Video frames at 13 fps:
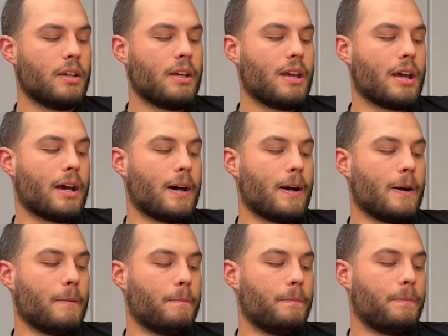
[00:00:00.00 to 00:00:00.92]

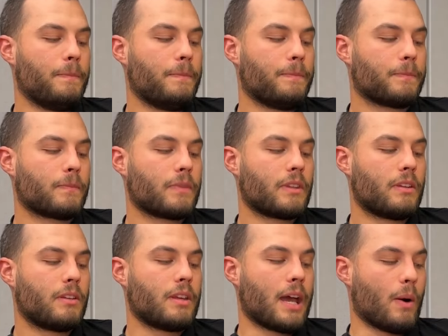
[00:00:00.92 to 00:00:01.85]

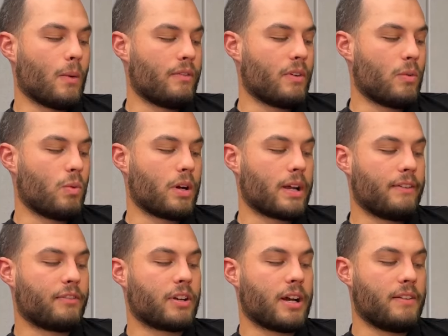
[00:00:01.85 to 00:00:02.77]
However, what
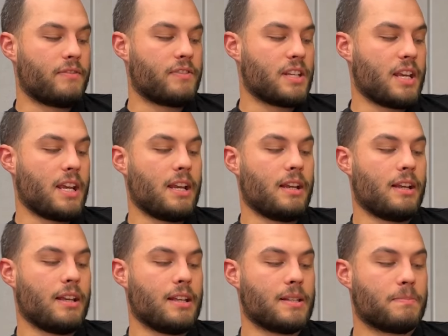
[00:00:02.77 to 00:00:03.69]
I've kind of seen
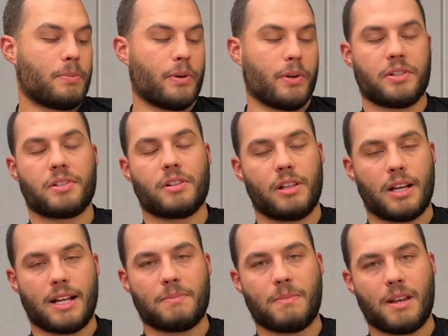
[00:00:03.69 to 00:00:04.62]
is
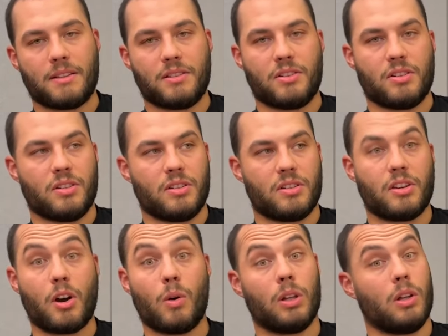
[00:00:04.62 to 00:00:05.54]
personalized messages
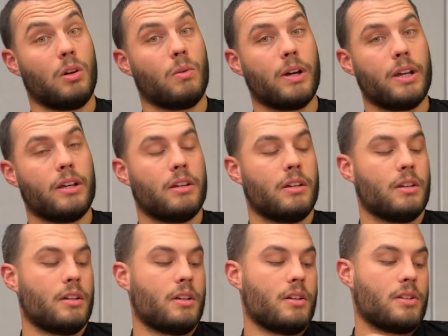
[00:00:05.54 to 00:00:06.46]
go a long way.
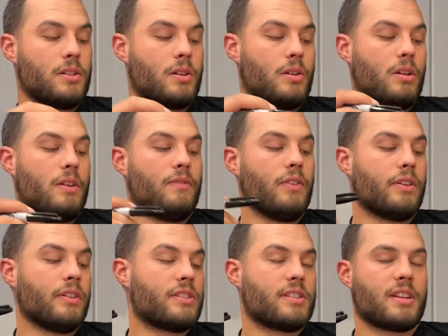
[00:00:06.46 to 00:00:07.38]
So if you
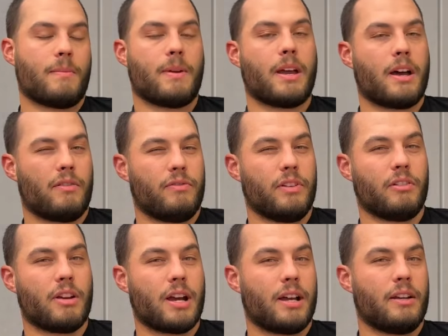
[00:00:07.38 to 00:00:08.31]
can somehow
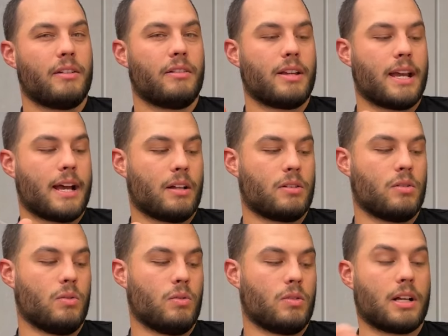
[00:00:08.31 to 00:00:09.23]
figure out how
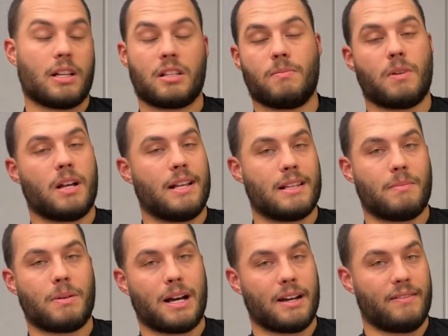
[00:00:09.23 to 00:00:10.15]
to customize a
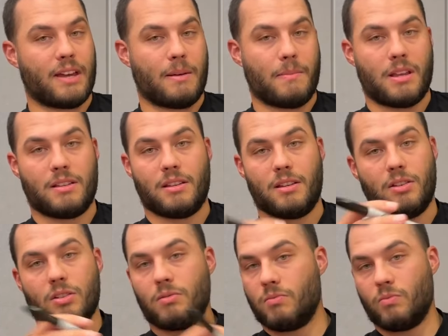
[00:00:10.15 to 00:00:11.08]
part of that
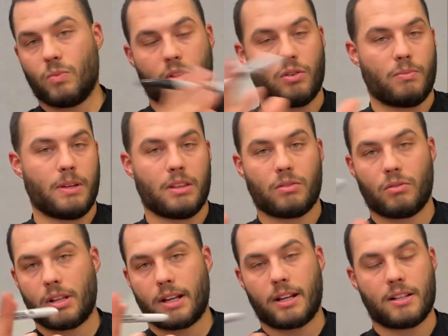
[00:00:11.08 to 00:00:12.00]
message, whether it be through
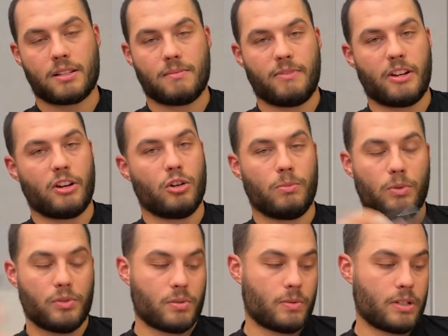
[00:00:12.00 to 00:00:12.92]
like custom
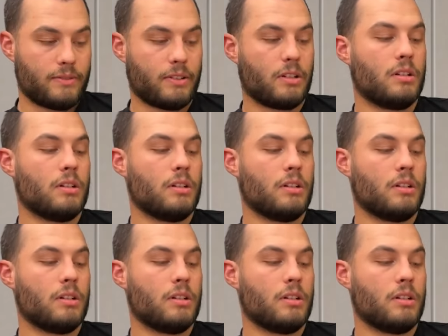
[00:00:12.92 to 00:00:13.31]
variables or whatever,